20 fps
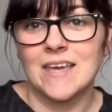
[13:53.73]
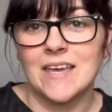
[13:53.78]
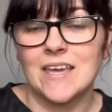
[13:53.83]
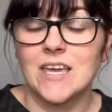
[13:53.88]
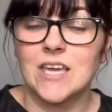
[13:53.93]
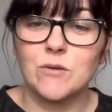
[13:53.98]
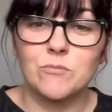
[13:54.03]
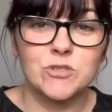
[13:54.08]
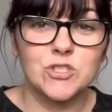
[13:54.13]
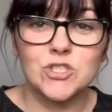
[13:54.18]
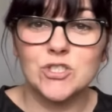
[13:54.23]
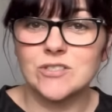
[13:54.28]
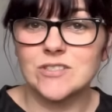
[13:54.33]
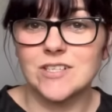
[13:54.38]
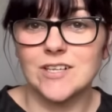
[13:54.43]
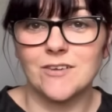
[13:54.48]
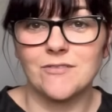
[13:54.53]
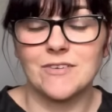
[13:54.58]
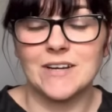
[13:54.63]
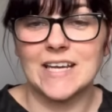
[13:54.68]
It was
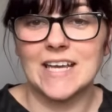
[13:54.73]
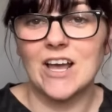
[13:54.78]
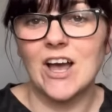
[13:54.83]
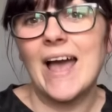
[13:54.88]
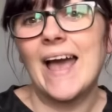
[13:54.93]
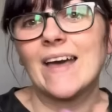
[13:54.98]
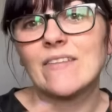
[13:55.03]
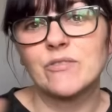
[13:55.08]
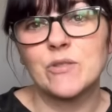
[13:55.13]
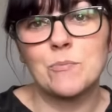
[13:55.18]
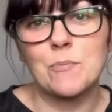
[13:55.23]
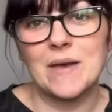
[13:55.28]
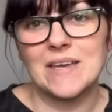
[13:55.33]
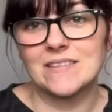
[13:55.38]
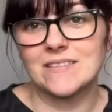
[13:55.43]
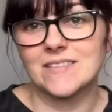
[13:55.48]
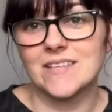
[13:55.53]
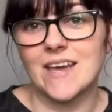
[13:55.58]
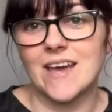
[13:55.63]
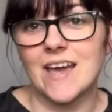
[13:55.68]
just lovely. I had the
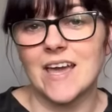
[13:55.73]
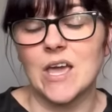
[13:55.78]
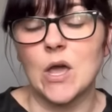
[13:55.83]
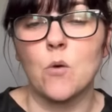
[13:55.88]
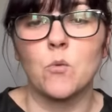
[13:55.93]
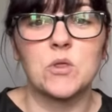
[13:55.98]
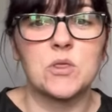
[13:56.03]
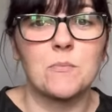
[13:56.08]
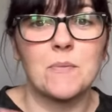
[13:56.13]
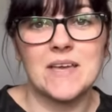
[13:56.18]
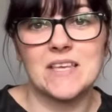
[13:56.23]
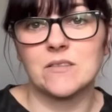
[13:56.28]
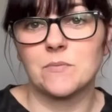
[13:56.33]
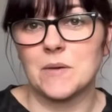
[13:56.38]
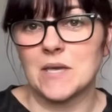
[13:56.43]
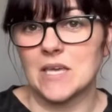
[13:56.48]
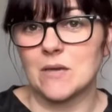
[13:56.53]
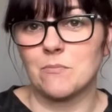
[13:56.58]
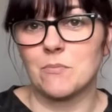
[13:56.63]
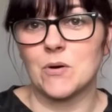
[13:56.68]
best day with the best
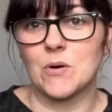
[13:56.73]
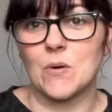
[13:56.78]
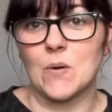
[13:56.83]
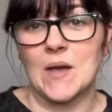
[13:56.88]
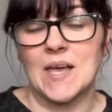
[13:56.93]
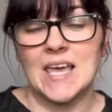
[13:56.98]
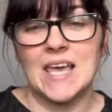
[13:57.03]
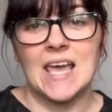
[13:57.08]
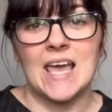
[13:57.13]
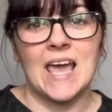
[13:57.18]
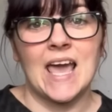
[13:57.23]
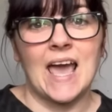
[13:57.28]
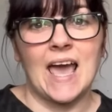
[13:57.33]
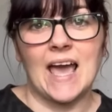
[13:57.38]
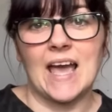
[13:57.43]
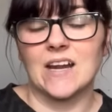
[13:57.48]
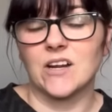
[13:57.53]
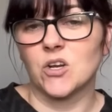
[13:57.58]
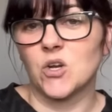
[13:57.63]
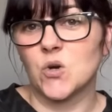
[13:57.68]
people.
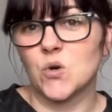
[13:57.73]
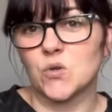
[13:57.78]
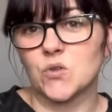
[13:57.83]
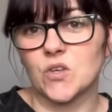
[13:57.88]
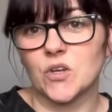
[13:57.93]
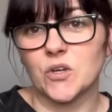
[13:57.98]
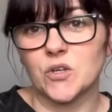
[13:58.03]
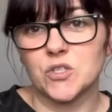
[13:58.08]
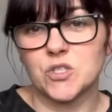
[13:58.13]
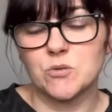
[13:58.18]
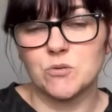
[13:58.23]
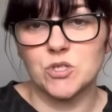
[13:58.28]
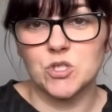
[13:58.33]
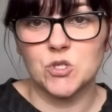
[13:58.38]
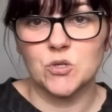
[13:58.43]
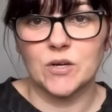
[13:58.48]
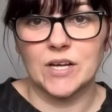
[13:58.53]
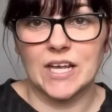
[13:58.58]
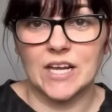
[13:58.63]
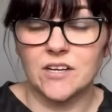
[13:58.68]
And of course, I got to
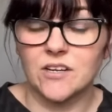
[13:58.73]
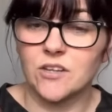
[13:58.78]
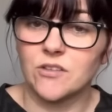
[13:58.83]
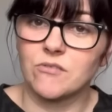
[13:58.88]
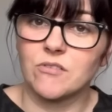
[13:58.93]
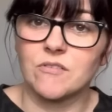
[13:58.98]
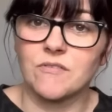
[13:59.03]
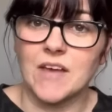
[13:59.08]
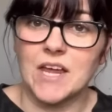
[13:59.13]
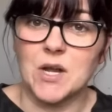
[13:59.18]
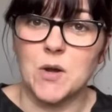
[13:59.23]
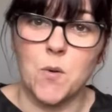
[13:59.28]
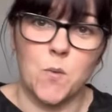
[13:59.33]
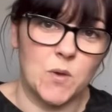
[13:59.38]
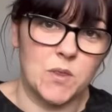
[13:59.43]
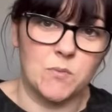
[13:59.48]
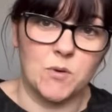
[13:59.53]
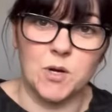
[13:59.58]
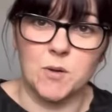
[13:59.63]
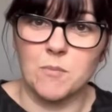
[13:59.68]
enjoy another event
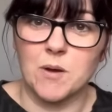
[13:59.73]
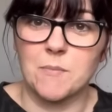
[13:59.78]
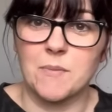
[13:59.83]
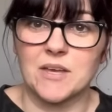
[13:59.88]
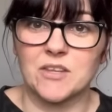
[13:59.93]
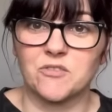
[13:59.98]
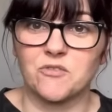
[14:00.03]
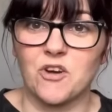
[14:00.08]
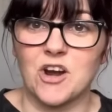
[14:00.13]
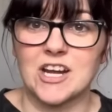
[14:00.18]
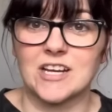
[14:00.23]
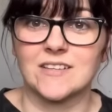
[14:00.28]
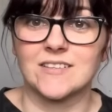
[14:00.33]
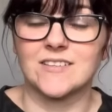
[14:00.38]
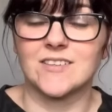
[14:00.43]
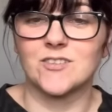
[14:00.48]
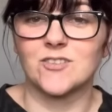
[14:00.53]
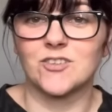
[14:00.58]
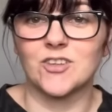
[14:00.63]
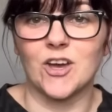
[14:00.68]
with one of my best
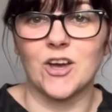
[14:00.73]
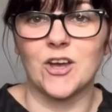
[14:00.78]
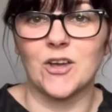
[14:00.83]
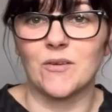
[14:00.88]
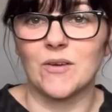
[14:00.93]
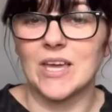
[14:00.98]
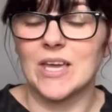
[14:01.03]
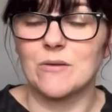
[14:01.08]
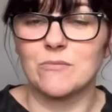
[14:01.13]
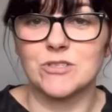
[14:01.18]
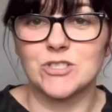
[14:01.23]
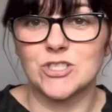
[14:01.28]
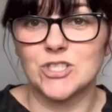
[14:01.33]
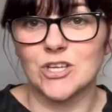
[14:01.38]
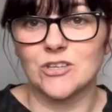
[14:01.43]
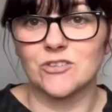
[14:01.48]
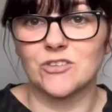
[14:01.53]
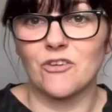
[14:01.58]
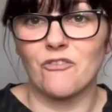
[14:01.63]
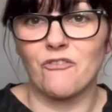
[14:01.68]
friends. So it was just